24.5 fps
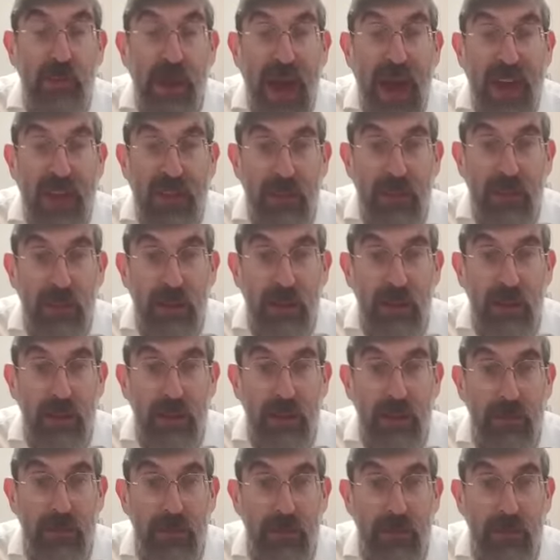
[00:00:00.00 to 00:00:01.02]
makna?
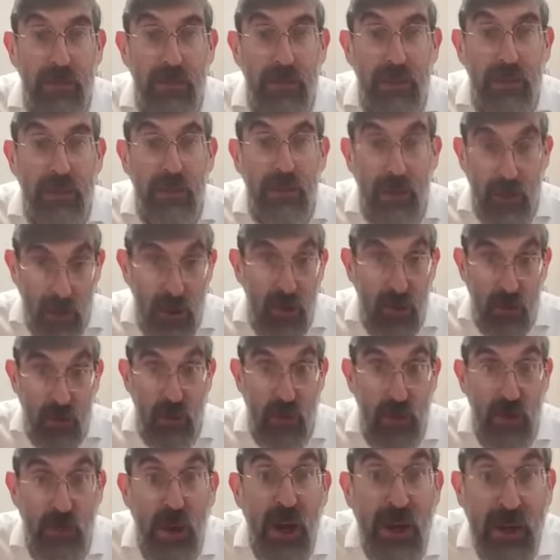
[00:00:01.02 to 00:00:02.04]

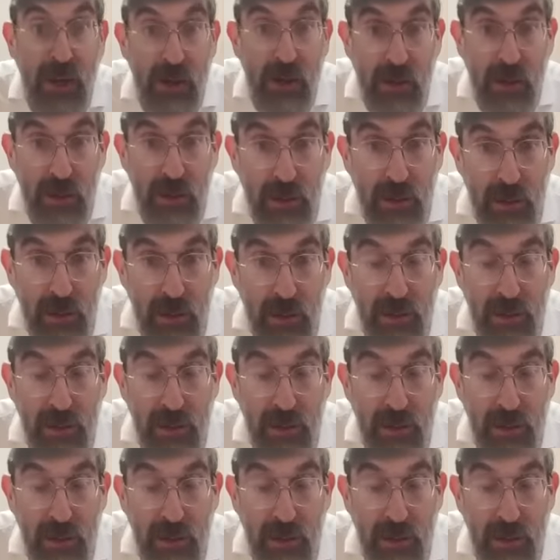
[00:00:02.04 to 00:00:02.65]
The meicher.